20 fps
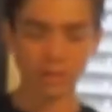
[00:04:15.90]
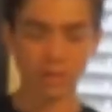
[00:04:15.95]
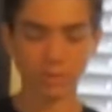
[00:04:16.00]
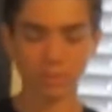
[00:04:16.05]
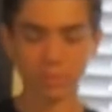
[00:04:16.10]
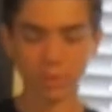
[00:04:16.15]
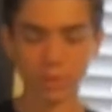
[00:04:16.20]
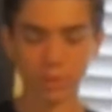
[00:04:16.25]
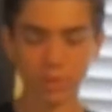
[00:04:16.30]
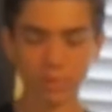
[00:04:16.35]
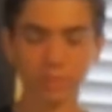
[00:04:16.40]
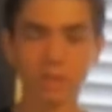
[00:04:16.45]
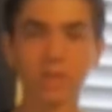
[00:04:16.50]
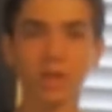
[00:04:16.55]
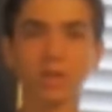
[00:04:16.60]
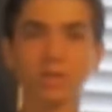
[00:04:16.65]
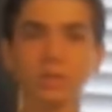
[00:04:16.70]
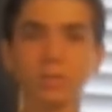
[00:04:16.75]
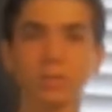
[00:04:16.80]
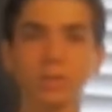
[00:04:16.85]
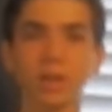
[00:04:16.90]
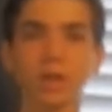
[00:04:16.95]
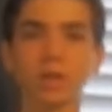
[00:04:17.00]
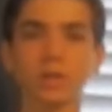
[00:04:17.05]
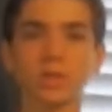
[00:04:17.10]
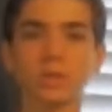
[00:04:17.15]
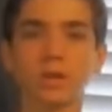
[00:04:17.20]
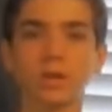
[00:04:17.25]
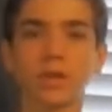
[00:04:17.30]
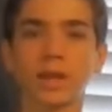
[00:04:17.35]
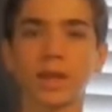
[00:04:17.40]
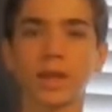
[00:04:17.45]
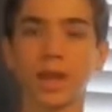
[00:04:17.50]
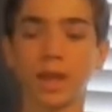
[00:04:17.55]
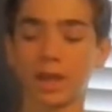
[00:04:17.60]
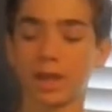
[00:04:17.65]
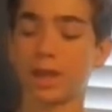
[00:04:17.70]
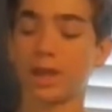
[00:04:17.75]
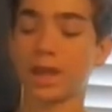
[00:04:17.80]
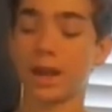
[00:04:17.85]
submerge themselves, but not to where they
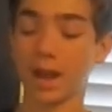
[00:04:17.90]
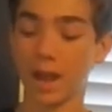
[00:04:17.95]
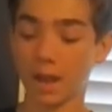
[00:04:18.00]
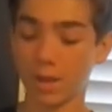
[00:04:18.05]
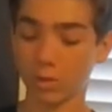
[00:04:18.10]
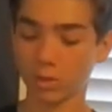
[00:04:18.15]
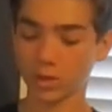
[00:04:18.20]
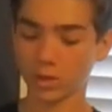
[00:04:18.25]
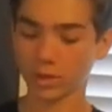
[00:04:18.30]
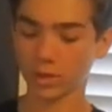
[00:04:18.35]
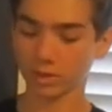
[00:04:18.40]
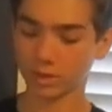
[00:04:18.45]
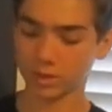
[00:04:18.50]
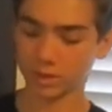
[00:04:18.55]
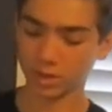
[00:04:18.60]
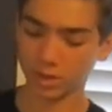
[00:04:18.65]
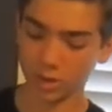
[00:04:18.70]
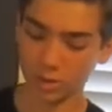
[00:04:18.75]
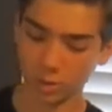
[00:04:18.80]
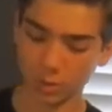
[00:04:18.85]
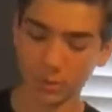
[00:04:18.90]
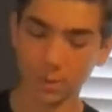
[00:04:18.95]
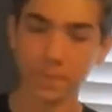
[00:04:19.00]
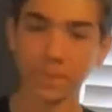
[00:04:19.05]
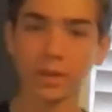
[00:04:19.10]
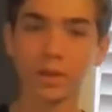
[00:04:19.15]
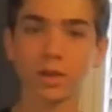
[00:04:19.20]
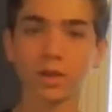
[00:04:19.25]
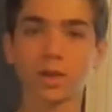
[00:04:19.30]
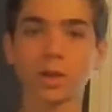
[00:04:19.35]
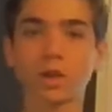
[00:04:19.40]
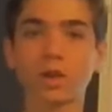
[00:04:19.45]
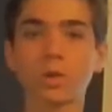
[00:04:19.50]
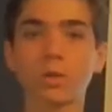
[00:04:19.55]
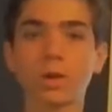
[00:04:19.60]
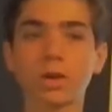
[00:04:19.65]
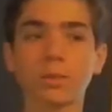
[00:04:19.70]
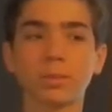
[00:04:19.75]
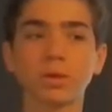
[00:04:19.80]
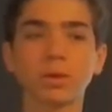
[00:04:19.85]
can't get out. So you're going
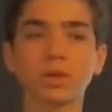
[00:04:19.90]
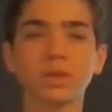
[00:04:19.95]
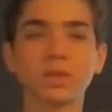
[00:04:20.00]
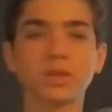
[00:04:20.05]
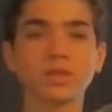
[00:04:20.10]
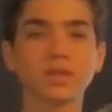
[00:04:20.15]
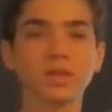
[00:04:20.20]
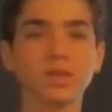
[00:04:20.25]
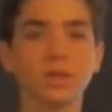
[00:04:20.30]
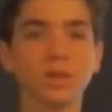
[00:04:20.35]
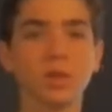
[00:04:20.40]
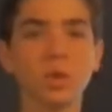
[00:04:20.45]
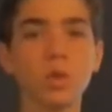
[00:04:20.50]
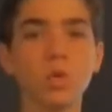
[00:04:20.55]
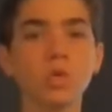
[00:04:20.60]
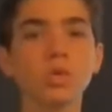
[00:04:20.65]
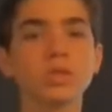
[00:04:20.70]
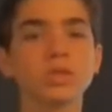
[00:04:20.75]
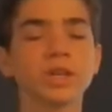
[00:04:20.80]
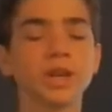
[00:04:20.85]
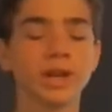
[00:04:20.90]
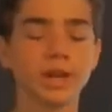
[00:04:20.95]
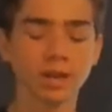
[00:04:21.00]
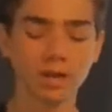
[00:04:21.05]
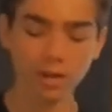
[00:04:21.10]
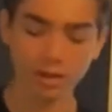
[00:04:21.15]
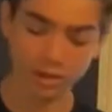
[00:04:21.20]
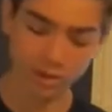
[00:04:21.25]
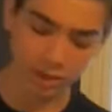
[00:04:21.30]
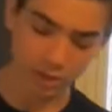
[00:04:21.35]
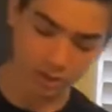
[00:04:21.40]
to want to put this in the cool side